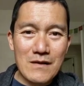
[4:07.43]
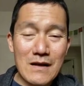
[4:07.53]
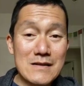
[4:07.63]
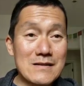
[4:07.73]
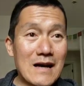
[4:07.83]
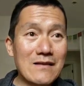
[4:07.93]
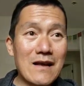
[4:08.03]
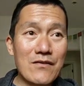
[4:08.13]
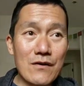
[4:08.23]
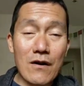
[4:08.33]
It's not
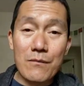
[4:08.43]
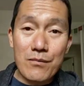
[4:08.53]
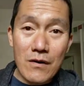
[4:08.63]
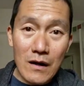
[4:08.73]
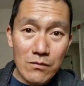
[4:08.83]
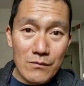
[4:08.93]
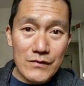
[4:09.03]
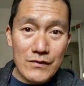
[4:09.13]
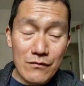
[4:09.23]
that there aren't problems.